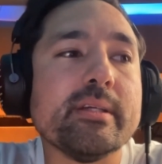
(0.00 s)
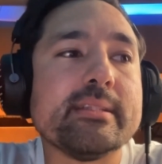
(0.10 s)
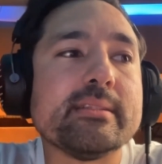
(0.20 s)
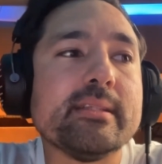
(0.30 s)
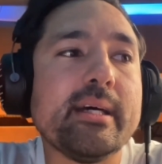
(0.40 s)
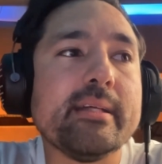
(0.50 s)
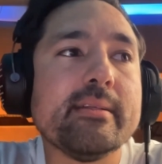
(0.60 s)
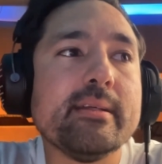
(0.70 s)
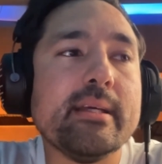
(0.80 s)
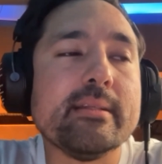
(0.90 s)
It's not,
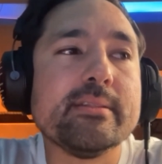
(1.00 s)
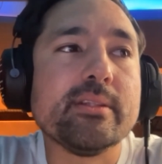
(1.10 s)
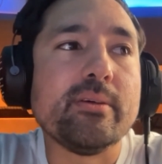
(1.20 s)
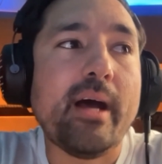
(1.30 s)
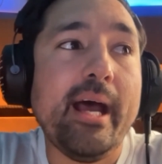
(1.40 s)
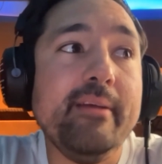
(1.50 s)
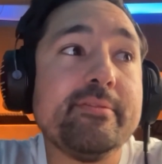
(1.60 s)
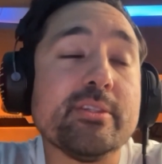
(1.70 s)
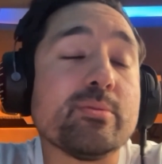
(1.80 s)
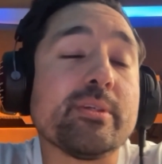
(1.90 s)
and so
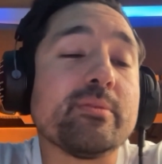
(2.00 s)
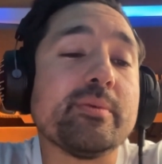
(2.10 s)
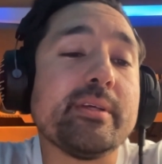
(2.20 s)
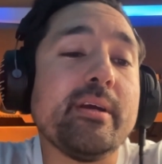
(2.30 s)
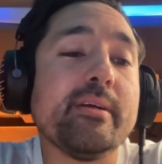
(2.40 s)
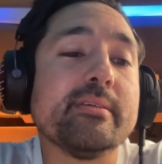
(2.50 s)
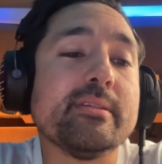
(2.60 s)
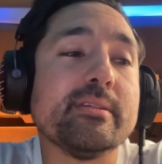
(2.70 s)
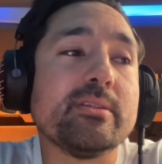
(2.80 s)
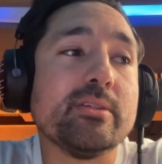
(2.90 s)
I've just worked really hard
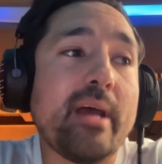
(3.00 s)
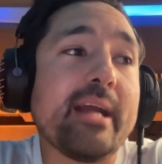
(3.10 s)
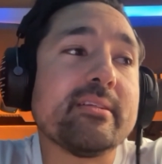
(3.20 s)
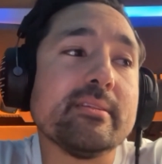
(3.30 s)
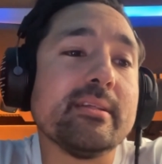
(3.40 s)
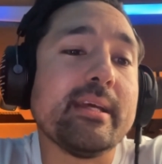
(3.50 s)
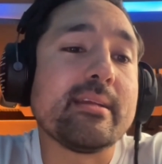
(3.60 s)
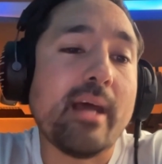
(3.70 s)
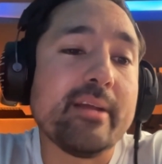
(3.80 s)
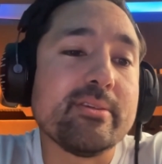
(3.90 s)
to actually like
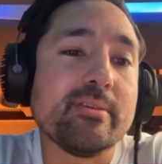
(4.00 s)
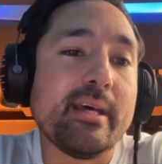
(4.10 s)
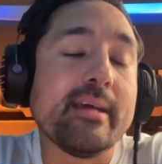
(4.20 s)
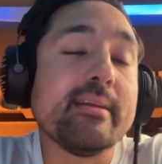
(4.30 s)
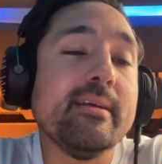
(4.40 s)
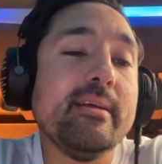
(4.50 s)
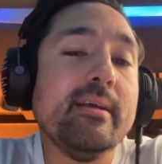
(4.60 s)
not do that,